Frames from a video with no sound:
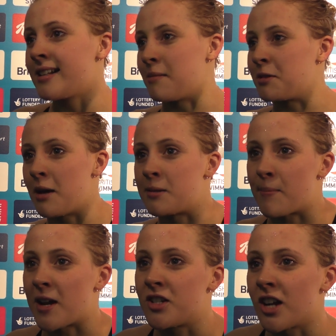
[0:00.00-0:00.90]
sometimes
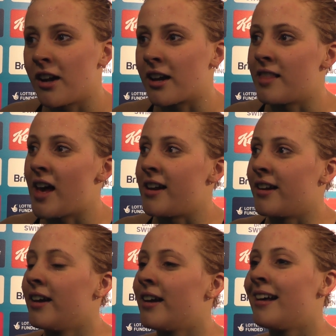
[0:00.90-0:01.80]
a breaststroke, and then,
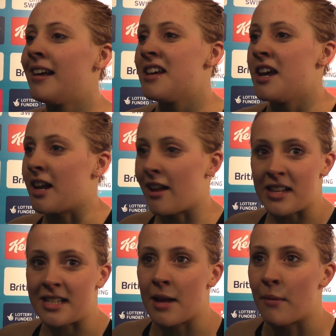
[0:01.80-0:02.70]
you know,
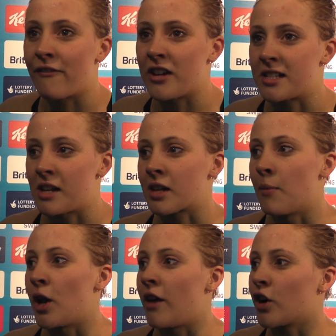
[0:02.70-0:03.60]
this year my freestyle's
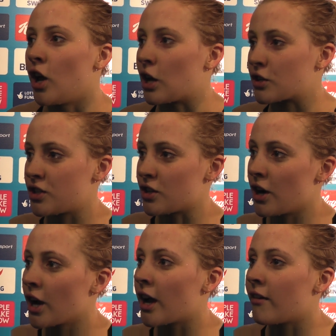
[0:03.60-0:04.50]
come on, I've got a lot
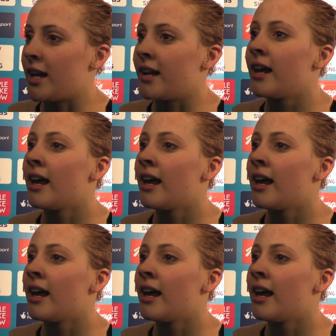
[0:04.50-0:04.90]
stronger, and